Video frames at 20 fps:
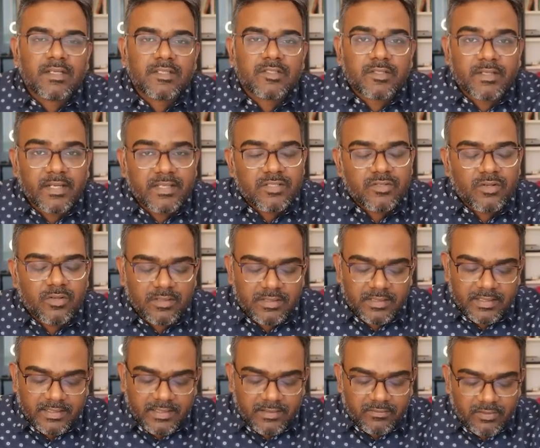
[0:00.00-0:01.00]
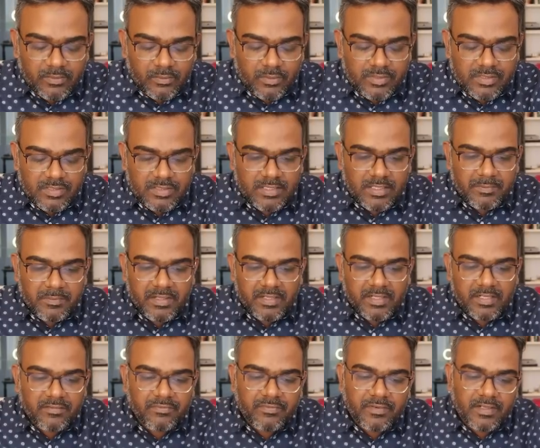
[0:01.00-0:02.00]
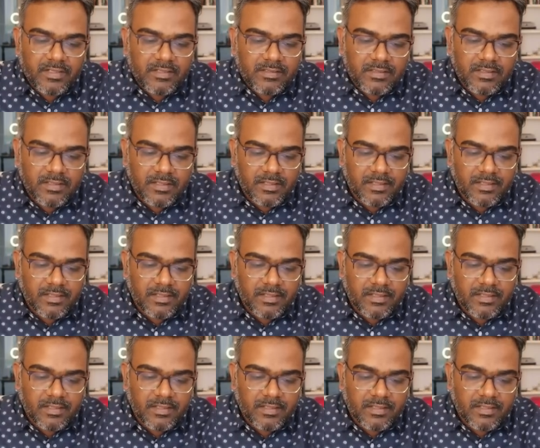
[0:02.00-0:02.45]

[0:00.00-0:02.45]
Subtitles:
So the next stock that I covered was GMR Infra